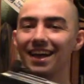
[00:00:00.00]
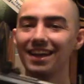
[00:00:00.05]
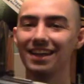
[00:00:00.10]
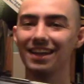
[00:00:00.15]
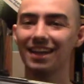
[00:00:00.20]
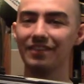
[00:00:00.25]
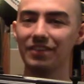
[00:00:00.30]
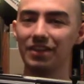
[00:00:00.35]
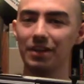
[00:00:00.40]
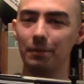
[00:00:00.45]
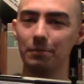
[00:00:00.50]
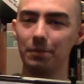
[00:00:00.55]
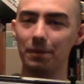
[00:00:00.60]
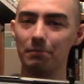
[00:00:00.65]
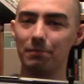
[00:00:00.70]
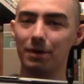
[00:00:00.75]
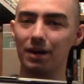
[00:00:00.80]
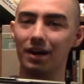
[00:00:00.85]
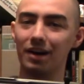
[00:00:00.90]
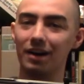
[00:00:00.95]
giving them the
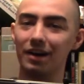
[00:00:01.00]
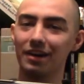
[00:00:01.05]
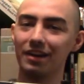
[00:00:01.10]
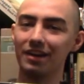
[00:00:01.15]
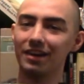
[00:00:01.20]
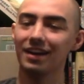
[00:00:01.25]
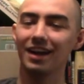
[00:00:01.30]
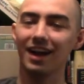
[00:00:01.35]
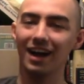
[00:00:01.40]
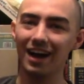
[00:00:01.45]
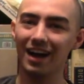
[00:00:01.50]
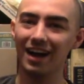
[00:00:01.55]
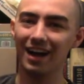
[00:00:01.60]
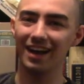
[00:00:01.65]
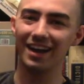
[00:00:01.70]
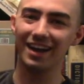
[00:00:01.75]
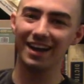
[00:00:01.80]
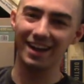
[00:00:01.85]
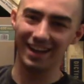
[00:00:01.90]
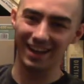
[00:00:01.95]
bird.
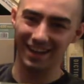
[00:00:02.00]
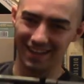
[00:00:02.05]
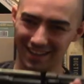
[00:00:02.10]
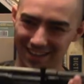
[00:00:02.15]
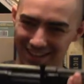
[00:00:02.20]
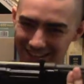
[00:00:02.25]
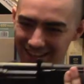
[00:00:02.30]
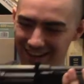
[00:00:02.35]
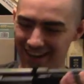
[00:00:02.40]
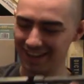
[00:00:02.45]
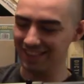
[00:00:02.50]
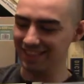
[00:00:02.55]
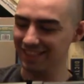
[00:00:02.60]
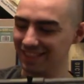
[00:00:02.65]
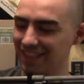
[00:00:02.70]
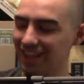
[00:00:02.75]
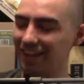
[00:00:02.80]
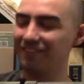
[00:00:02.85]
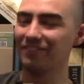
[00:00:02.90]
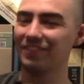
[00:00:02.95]
I
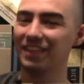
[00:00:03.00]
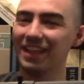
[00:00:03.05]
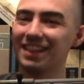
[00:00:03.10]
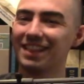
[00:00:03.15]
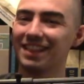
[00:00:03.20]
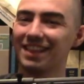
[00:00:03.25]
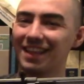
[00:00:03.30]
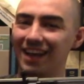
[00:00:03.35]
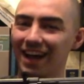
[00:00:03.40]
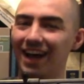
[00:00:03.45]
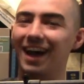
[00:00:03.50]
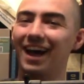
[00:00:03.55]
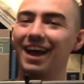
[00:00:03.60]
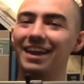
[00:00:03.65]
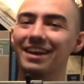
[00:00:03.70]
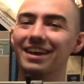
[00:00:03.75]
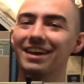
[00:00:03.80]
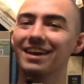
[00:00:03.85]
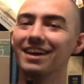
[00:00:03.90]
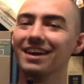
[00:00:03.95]
love this
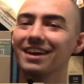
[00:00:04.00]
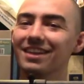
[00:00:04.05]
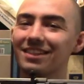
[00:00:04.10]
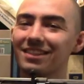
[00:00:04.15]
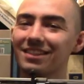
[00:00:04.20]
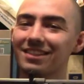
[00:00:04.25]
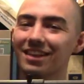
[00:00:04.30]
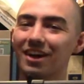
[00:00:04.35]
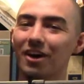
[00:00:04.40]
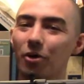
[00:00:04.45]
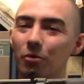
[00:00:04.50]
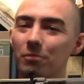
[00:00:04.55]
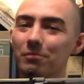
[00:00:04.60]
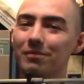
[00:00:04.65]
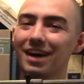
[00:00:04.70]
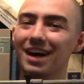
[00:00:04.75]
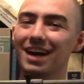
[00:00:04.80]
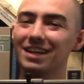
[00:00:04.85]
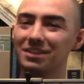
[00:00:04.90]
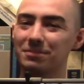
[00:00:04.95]
gun so
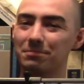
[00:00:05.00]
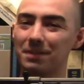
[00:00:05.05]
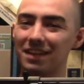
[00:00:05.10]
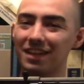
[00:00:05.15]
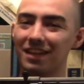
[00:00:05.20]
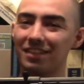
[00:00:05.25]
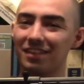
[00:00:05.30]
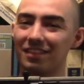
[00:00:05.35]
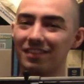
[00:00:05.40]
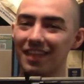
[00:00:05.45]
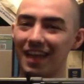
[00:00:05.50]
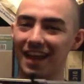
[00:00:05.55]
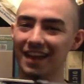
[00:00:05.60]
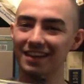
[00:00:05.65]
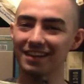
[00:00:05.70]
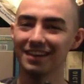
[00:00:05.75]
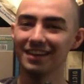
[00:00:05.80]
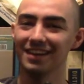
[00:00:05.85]
much because of that.